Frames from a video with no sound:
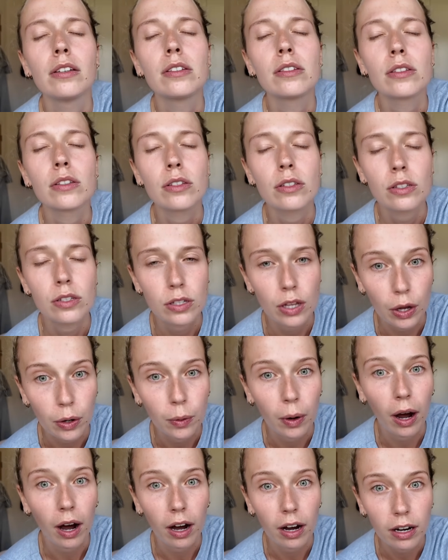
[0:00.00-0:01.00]

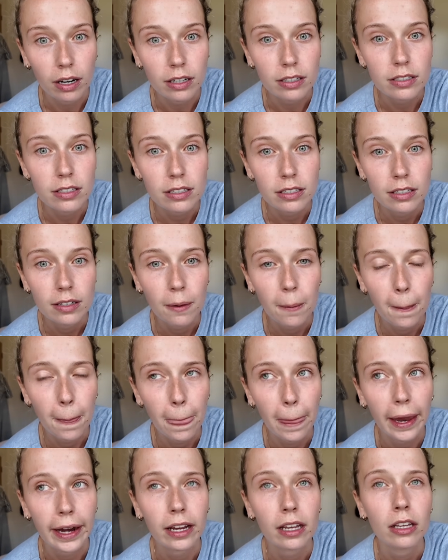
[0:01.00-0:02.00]
so hard.
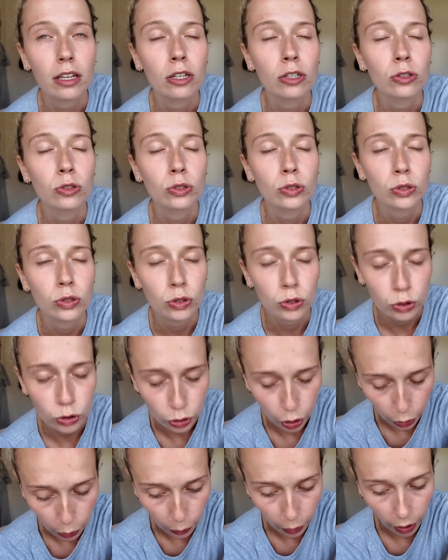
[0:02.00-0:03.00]
Like,
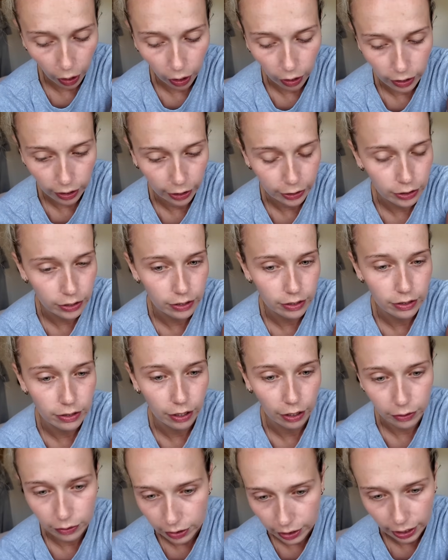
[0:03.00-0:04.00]
so hard. I
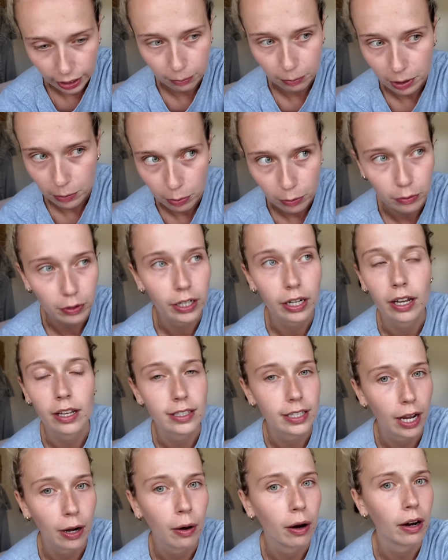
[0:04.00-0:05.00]
don't think people
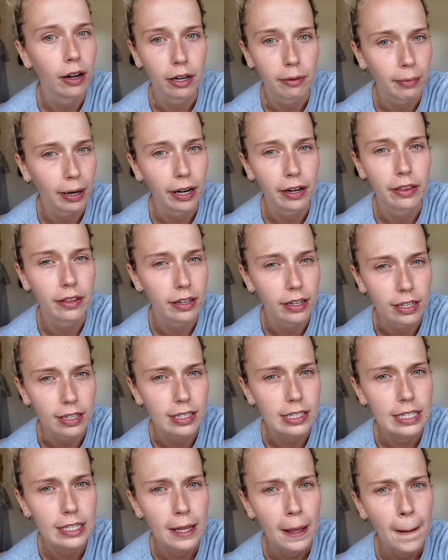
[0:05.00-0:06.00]
realise how hard a marathon
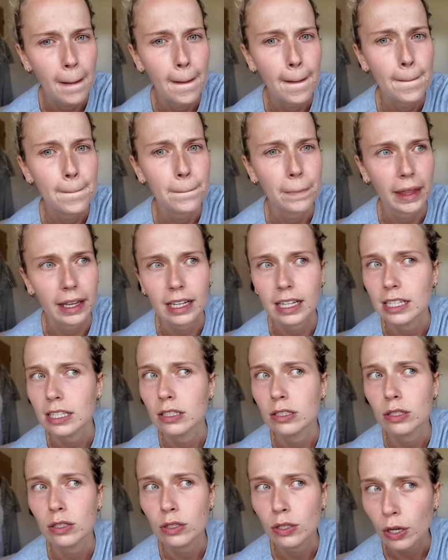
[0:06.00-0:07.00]
is. Like, it
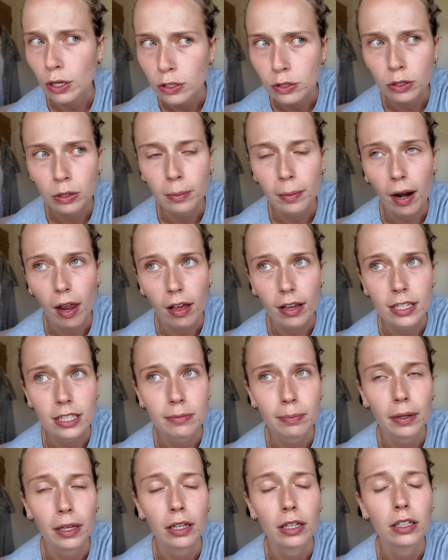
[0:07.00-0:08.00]
is so
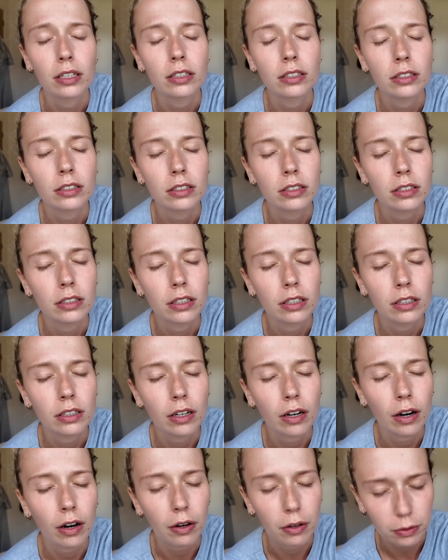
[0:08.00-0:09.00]
normalised, but
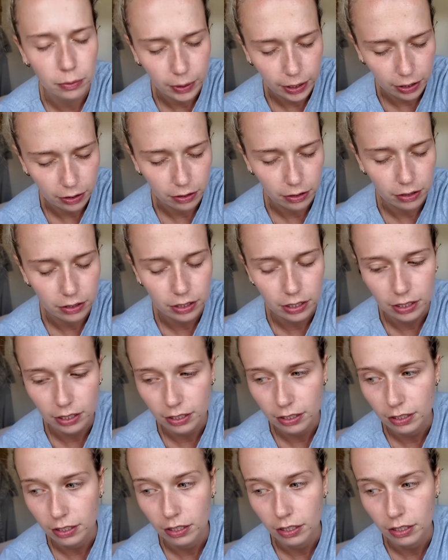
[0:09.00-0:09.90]
oh my gosh,